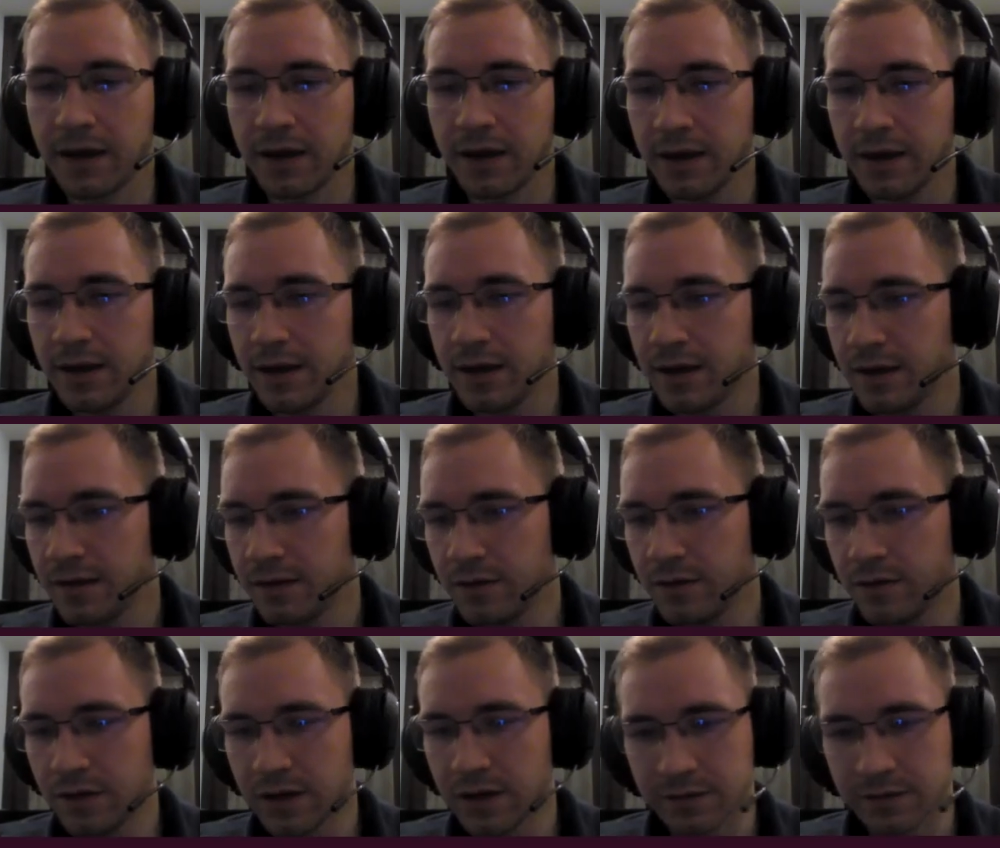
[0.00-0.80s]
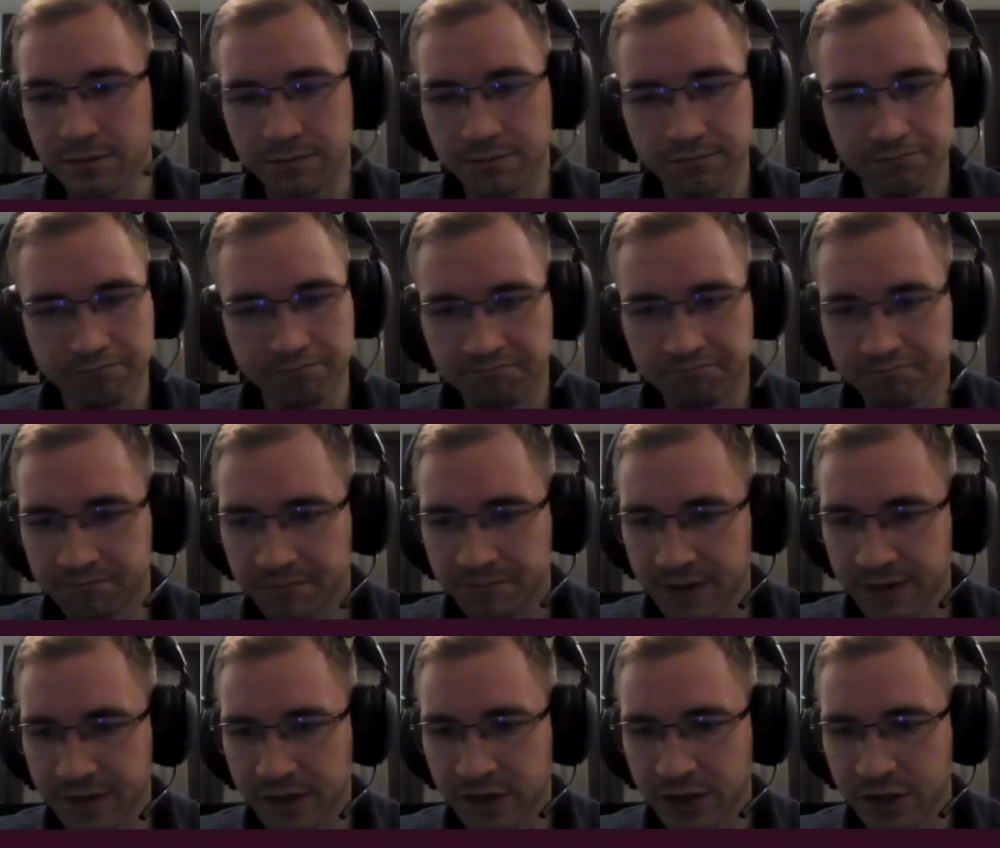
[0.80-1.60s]
And you can
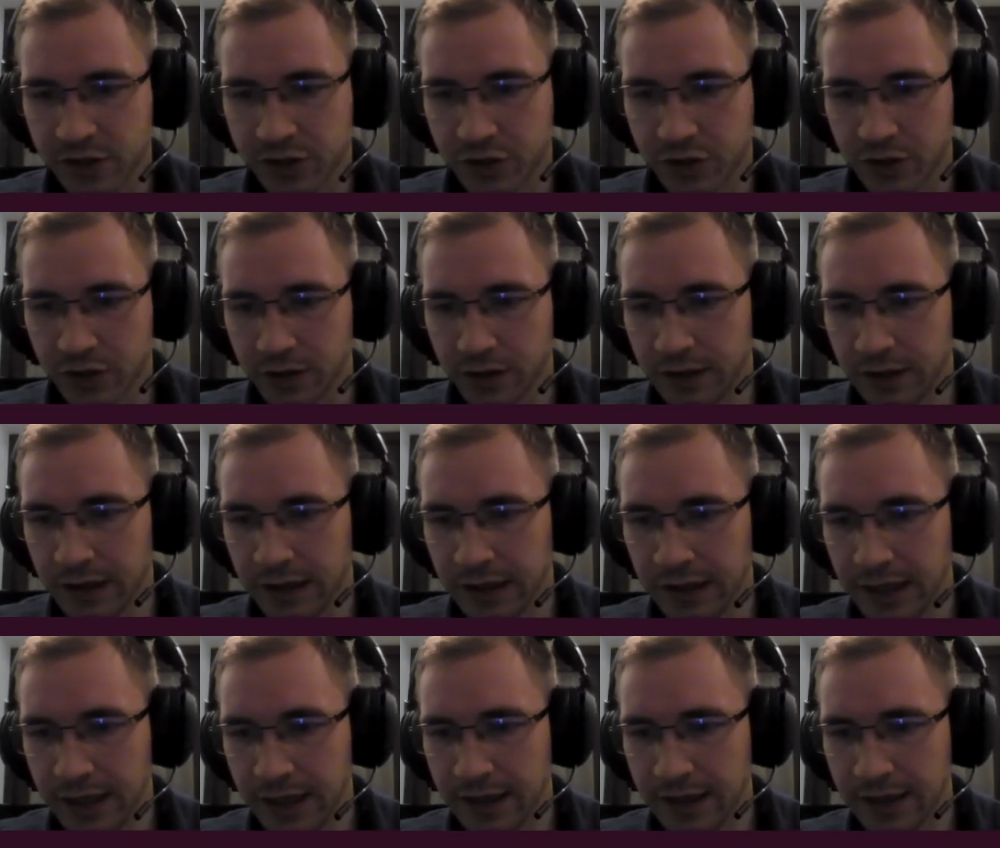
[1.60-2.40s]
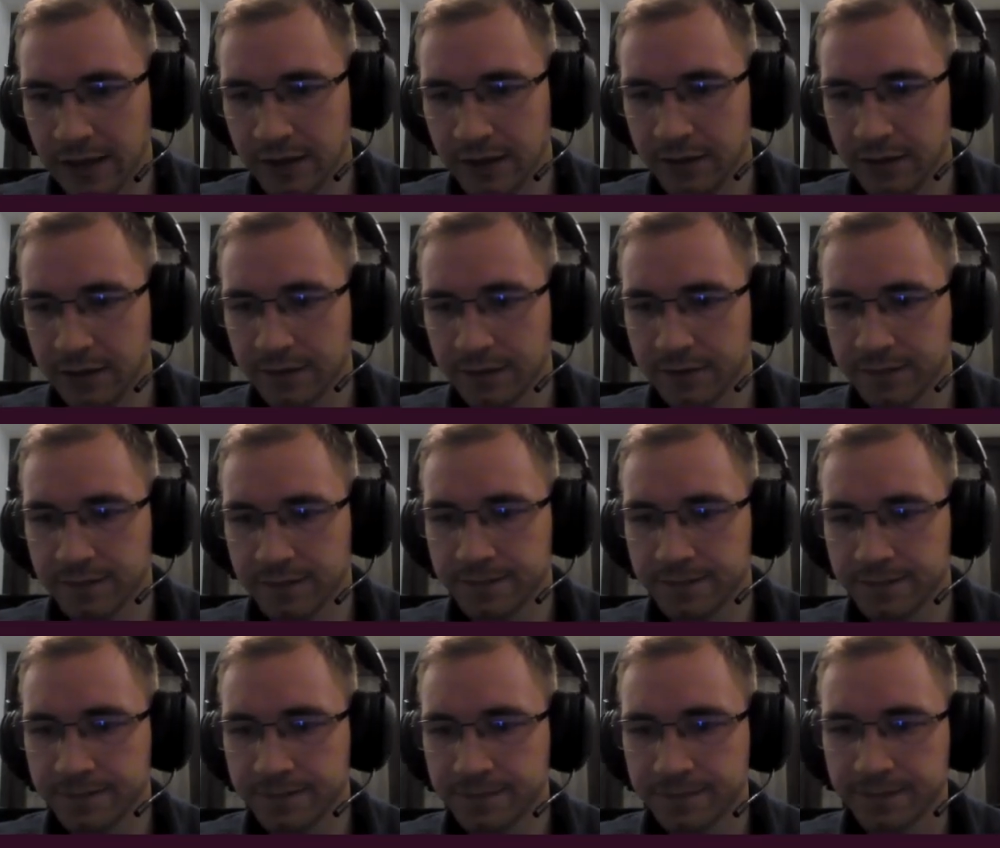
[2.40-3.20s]
start again.
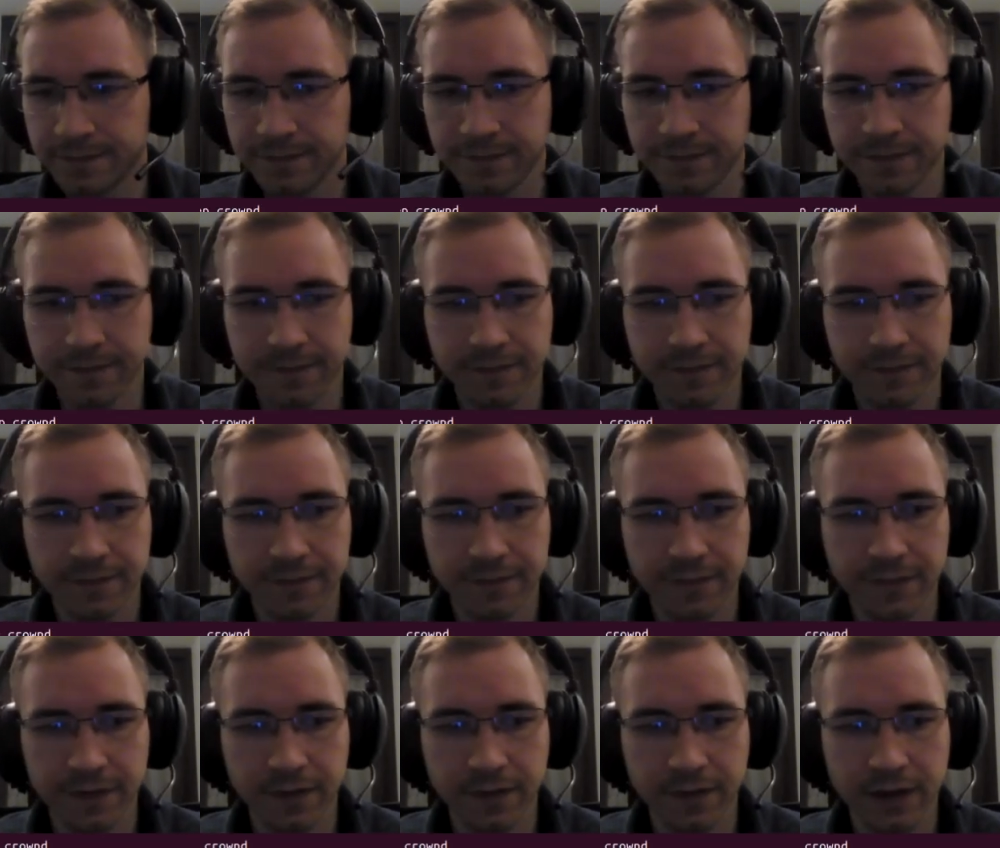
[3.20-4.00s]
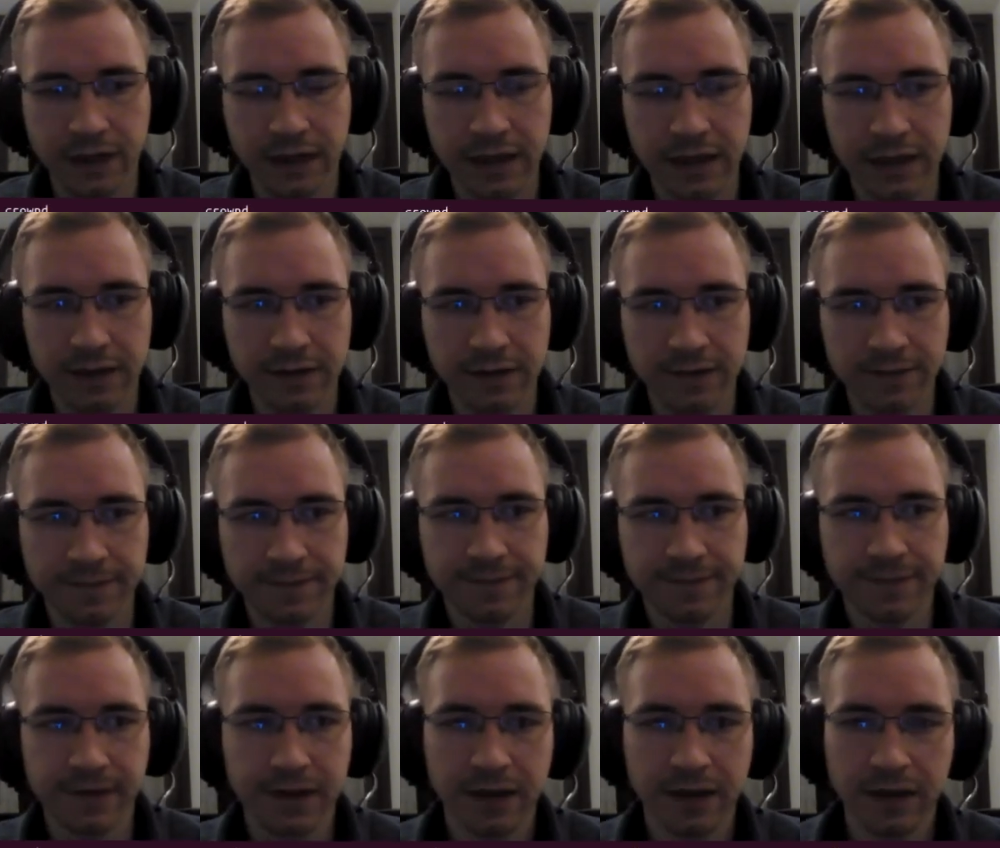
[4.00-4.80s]
Okay,
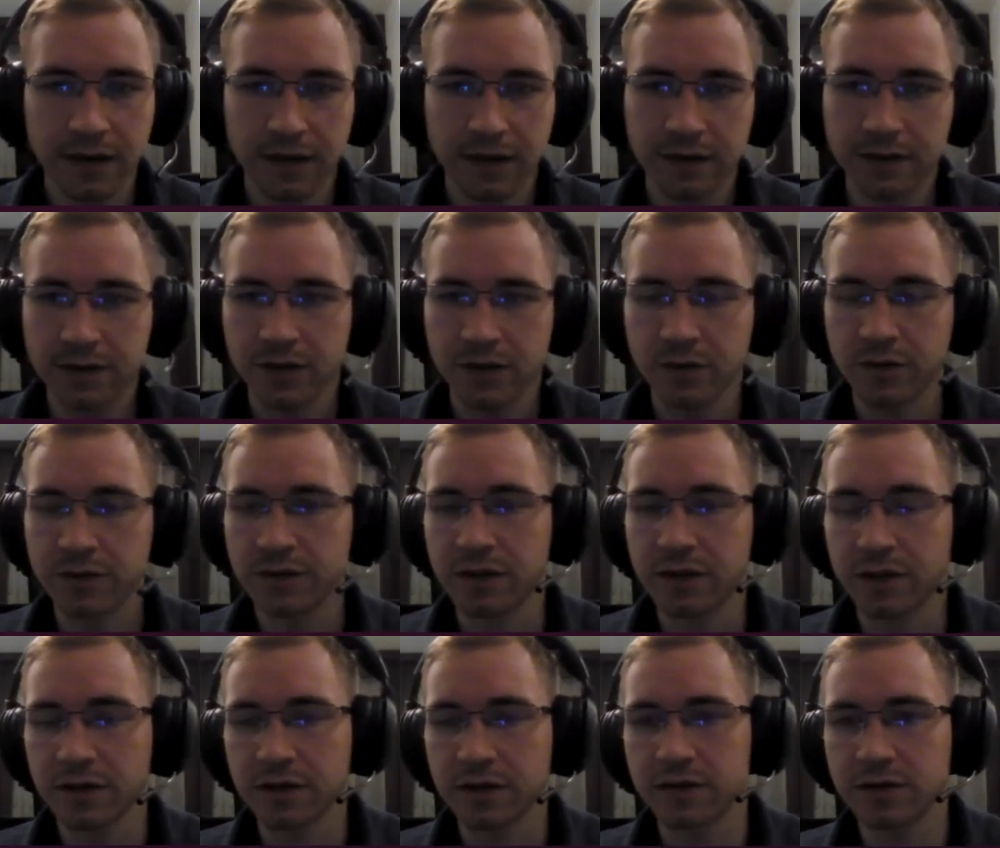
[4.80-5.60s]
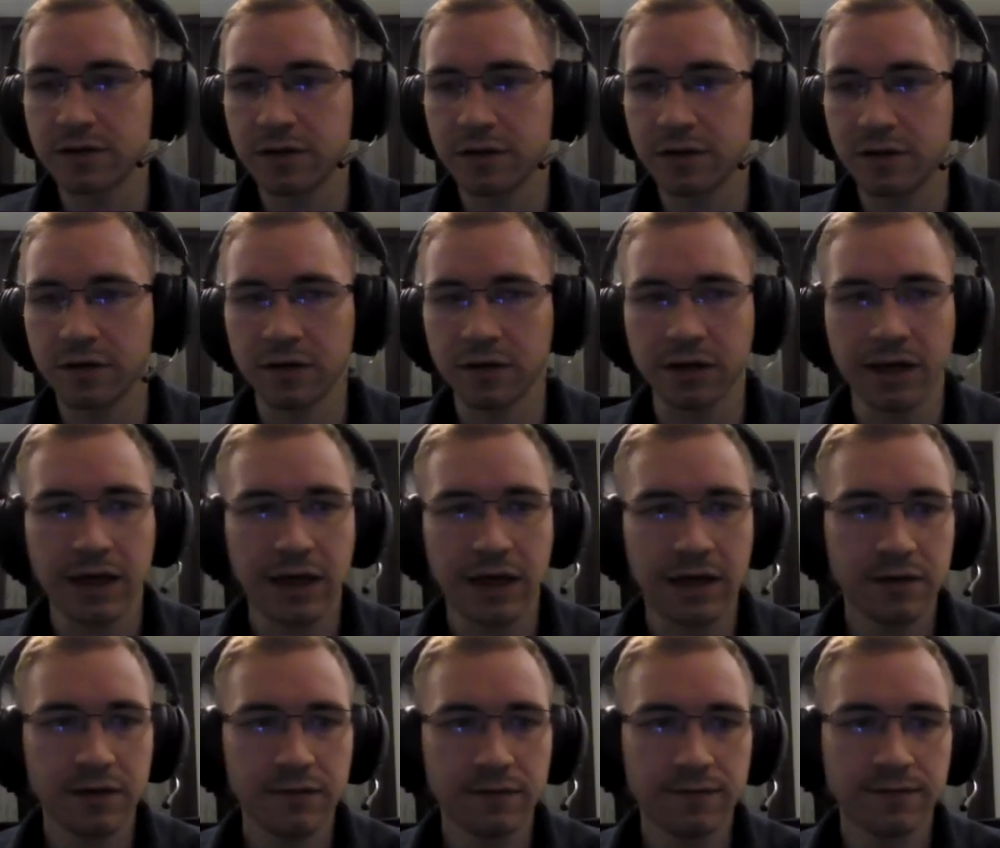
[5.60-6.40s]
so it's gonna start
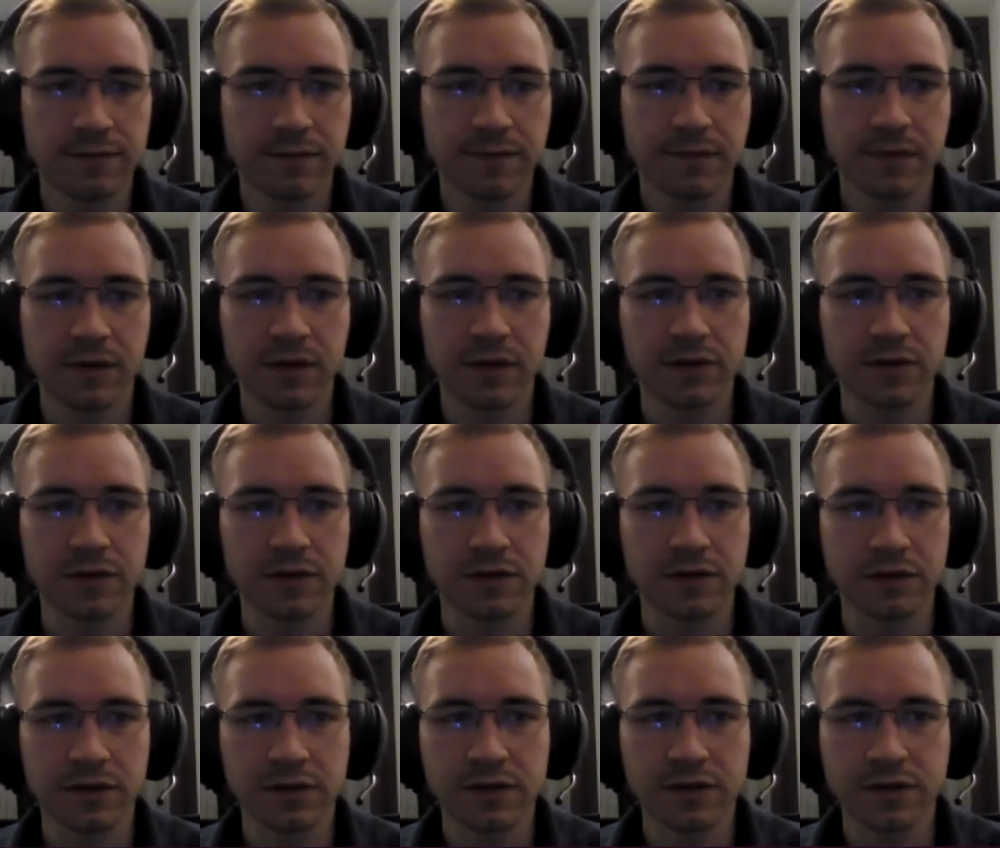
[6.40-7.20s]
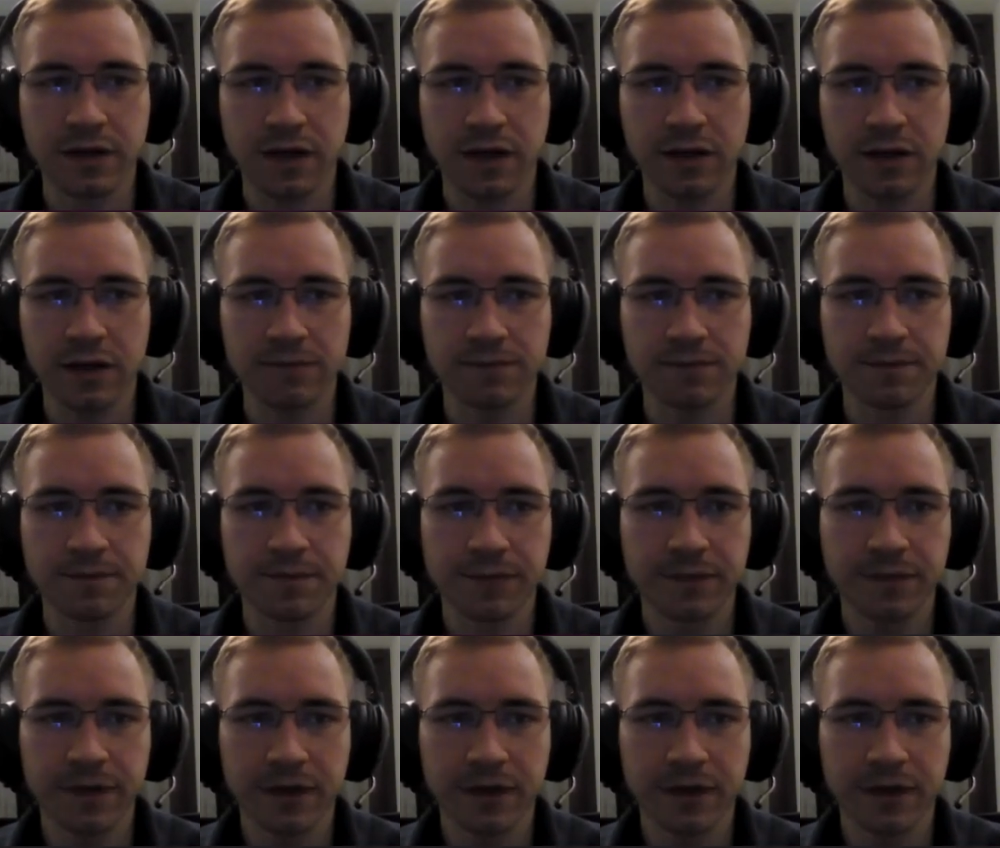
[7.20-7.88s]
again using the same